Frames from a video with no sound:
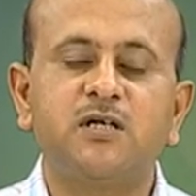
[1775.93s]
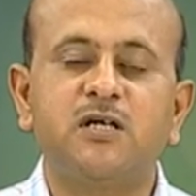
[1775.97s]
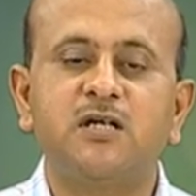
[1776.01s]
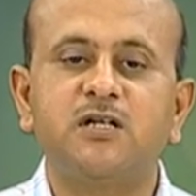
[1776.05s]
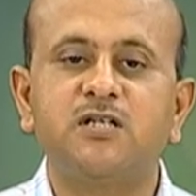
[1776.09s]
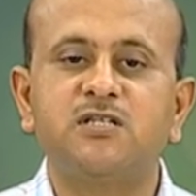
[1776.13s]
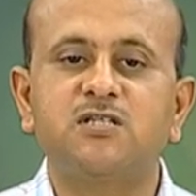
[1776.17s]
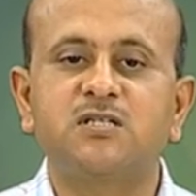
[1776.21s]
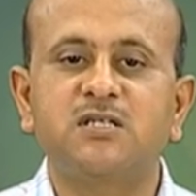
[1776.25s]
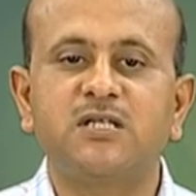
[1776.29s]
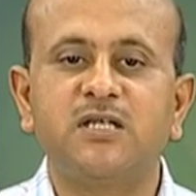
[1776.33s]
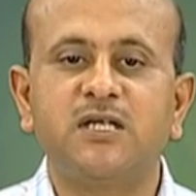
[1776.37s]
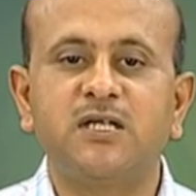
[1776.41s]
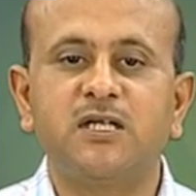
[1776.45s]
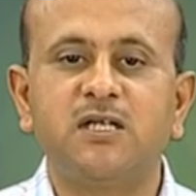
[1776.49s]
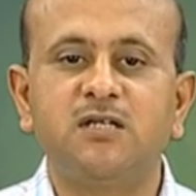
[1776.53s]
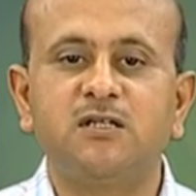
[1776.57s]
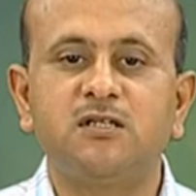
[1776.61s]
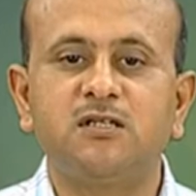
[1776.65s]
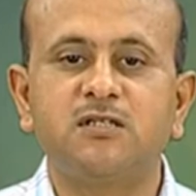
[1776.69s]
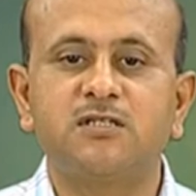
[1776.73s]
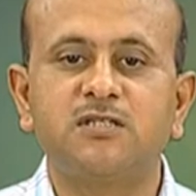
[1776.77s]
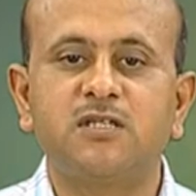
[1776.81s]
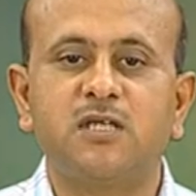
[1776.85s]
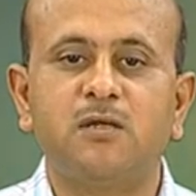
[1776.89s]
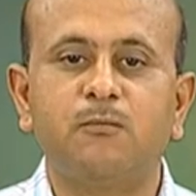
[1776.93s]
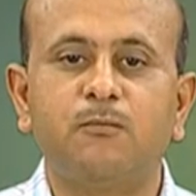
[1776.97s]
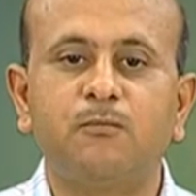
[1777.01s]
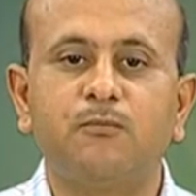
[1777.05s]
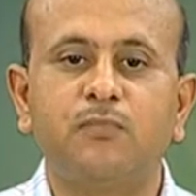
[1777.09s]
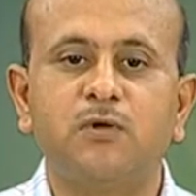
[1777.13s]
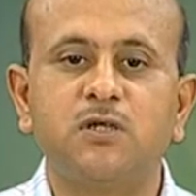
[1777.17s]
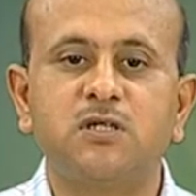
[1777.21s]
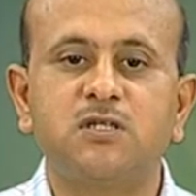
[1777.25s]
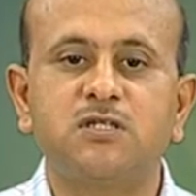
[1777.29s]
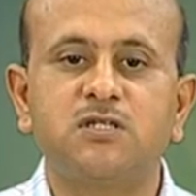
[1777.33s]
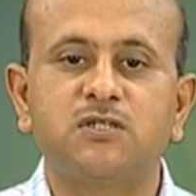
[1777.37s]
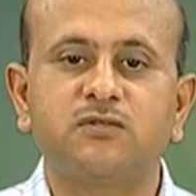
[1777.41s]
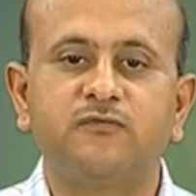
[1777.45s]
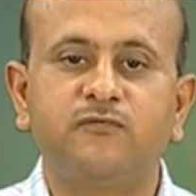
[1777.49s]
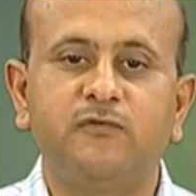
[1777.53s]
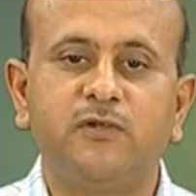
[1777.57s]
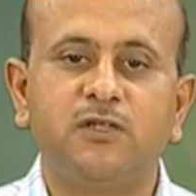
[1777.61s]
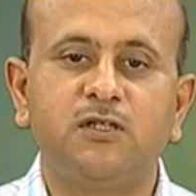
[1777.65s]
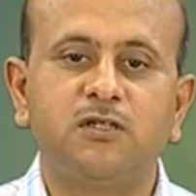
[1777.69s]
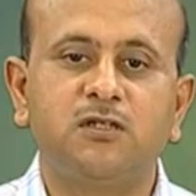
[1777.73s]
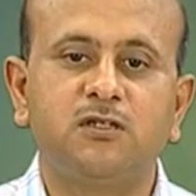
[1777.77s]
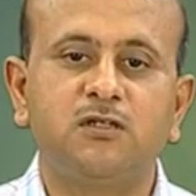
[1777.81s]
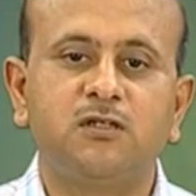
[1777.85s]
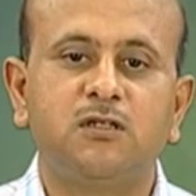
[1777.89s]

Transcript: and staining the samples with